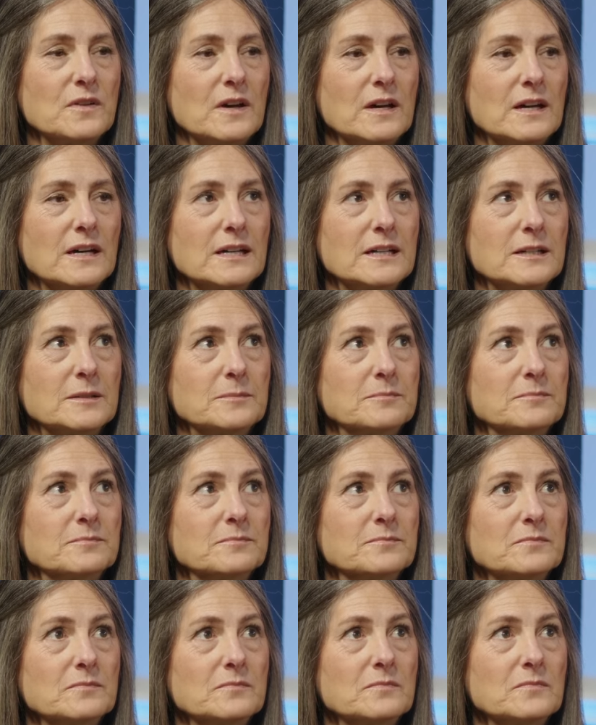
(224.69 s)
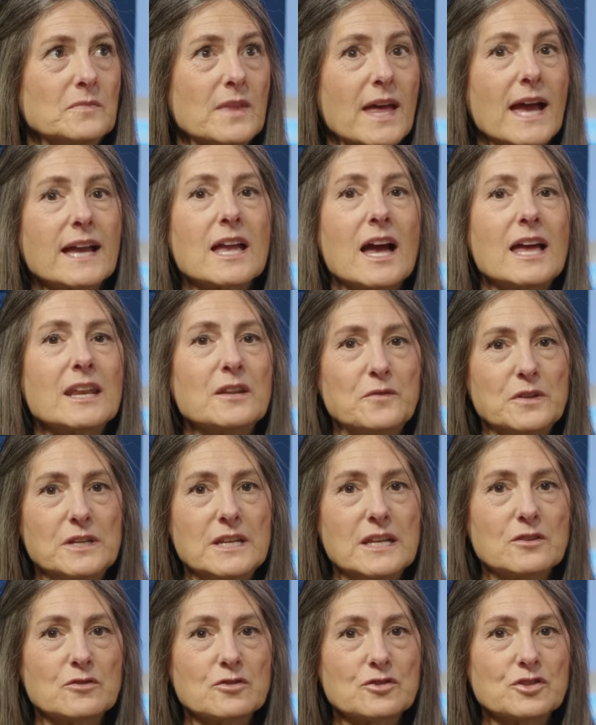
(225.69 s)
an
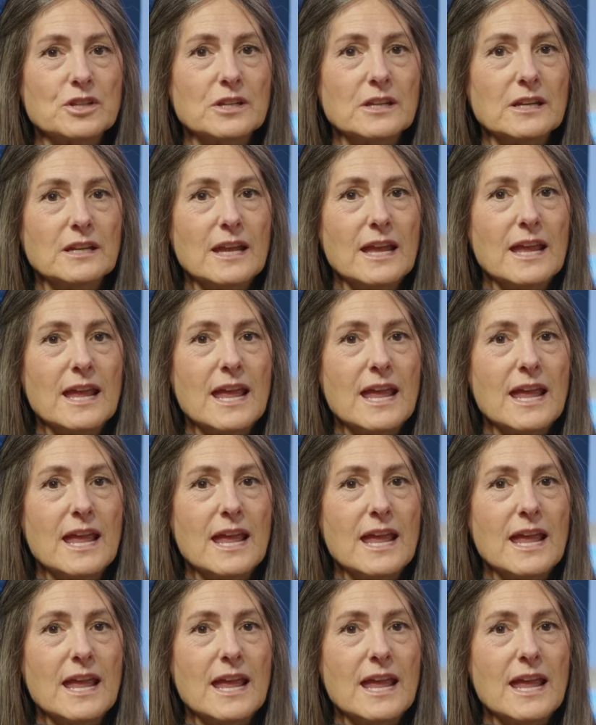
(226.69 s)
energy.